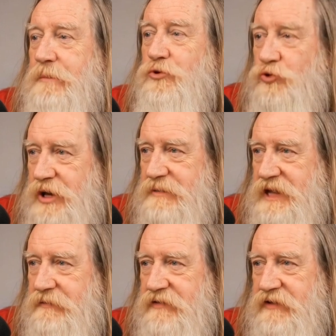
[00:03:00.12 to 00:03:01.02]
a
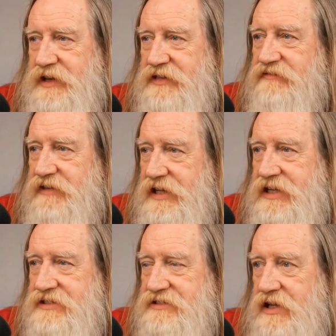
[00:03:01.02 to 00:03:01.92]
premium for the
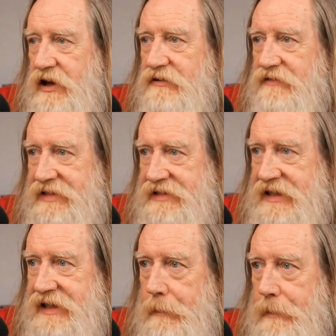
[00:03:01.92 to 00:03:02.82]
convenience side of this
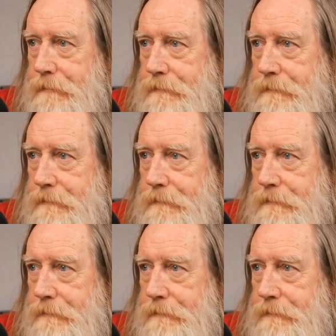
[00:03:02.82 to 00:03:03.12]
setup.